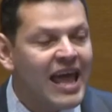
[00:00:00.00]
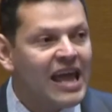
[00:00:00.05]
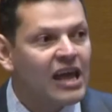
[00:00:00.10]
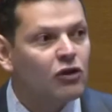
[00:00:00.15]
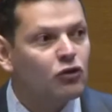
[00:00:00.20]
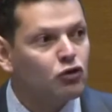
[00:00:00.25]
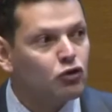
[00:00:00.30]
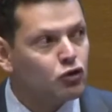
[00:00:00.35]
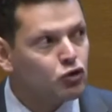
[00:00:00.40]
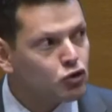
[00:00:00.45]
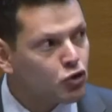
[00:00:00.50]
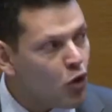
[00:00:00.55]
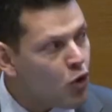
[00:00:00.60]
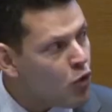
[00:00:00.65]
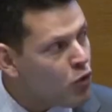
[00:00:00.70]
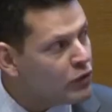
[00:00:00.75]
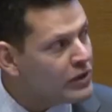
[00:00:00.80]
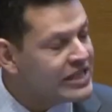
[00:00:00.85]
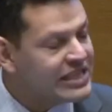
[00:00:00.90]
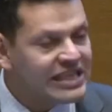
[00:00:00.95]
is
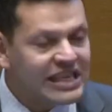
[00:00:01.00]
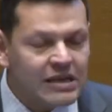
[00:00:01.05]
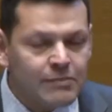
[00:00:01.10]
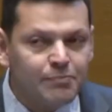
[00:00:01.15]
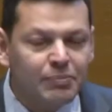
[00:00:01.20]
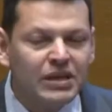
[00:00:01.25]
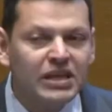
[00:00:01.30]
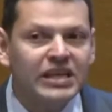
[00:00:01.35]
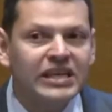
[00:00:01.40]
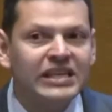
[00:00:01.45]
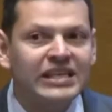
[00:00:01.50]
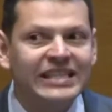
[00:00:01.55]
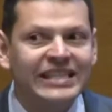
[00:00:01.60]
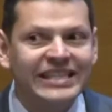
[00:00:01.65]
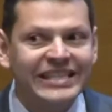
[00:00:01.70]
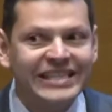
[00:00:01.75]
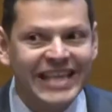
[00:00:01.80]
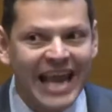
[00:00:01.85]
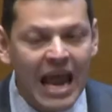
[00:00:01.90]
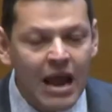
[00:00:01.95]
so deeply
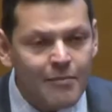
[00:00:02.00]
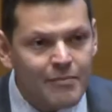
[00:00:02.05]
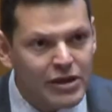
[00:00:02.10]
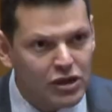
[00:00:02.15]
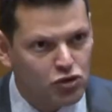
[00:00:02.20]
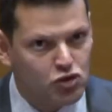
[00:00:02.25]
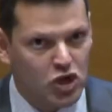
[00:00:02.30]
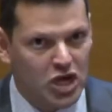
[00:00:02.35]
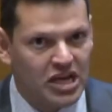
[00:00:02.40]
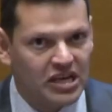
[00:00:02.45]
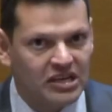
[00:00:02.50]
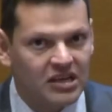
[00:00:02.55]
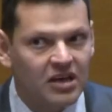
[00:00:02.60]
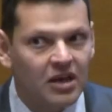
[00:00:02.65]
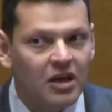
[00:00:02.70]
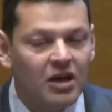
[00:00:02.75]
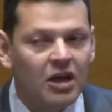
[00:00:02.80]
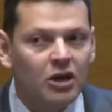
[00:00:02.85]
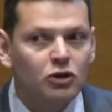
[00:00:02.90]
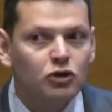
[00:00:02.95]
damaging
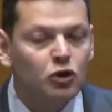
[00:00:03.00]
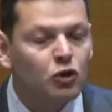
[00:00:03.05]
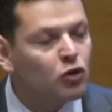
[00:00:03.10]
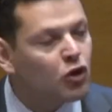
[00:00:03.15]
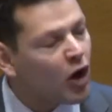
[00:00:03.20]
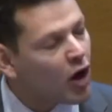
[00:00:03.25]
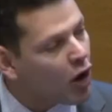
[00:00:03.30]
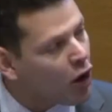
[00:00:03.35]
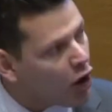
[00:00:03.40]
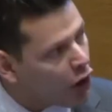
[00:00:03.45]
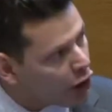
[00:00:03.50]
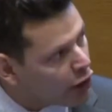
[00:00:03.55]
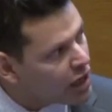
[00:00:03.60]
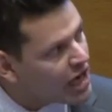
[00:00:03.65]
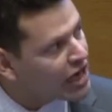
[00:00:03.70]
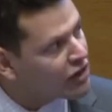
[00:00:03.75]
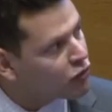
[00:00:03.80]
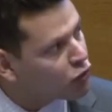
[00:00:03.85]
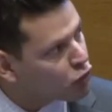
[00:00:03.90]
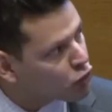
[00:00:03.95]
to the heart
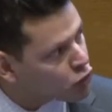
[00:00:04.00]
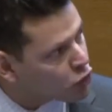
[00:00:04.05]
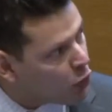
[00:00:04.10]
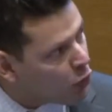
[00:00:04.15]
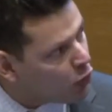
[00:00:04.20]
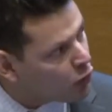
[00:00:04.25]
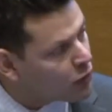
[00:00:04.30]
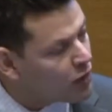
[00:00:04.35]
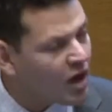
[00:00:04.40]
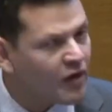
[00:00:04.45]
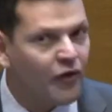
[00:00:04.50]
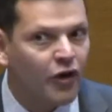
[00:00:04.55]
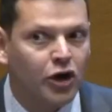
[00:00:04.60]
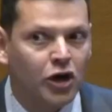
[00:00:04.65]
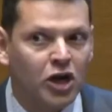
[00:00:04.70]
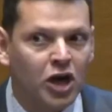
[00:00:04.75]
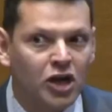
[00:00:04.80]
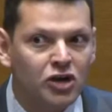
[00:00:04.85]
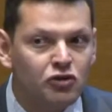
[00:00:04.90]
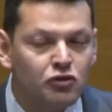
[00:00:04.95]
and soul of our
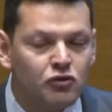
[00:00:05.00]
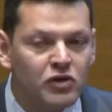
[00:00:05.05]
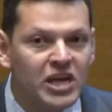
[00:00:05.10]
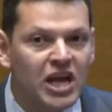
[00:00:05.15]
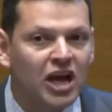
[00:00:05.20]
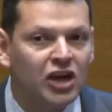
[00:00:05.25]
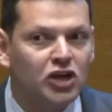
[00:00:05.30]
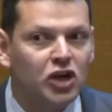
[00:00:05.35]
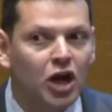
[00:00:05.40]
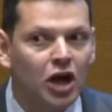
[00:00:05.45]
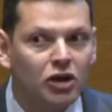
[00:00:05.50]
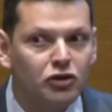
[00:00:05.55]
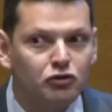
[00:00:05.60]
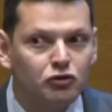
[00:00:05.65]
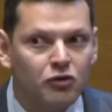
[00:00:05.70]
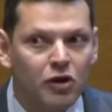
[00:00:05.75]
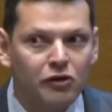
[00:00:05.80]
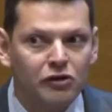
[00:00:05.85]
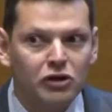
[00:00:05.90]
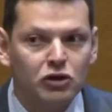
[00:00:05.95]
country and
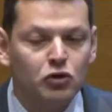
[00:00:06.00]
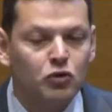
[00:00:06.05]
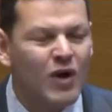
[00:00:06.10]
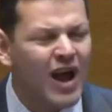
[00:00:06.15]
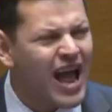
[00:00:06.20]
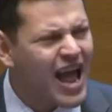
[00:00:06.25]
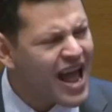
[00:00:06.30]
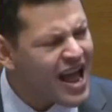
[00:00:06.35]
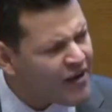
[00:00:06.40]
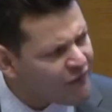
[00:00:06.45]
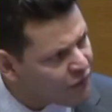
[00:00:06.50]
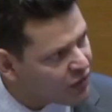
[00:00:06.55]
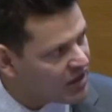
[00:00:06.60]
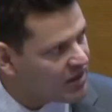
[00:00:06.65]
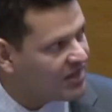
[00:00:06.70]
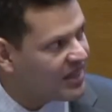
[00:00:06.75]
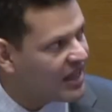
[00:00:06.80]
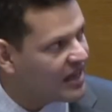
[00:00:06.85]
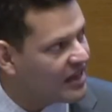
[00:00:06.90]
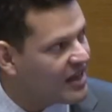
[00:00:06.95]
contrary to
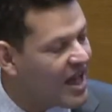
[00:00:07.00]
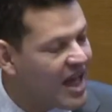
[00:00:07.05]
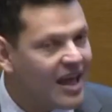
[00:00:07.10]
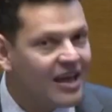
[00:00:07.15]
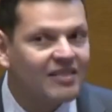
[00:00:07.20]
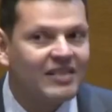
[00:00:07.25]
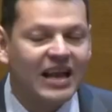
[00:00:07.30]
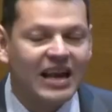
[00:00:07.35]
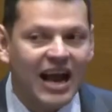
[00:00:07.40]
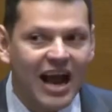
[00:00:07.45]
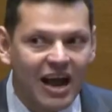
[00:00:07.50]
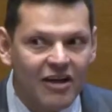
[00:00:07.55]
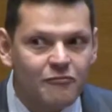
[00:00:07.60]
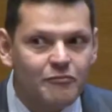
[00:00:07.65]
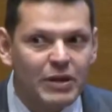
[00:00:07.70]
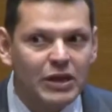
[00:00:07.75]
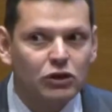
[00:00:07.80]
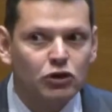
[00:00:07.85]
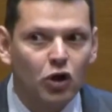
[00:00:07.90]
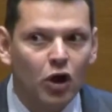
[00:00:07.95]
everything that I've
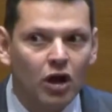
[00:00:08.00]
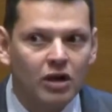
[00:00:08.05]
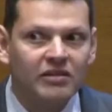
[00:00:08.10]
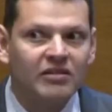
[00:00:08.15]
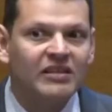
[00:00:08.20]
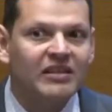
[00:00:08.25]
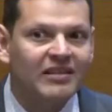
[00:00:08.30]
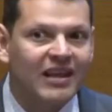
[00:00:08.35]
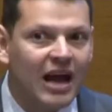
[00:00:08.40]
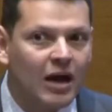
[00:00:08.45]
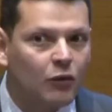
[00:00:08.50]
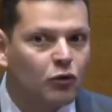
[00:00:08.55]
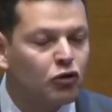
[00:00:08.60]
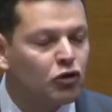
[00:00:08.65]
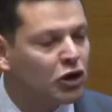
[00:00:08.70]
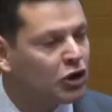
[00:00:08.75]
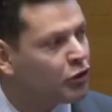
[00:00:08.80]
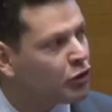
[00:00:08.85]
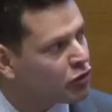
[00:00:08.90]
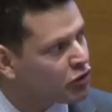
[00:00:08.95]
been taught since I was
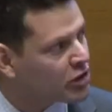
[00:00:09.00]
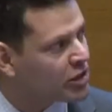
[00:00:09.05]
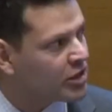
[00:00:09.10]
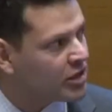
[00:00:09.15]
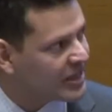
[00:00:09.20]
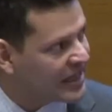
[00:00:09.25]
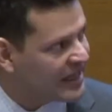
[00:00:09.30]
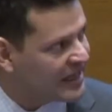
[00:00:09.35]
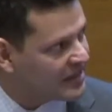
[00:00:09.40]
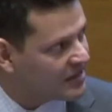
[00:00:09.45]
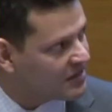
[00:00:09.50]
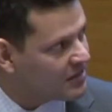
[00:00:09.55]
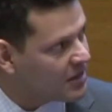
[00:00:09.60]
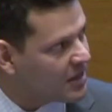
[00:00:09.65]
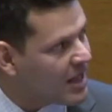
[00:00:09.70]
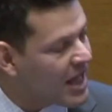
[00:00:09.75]
here as a little kid.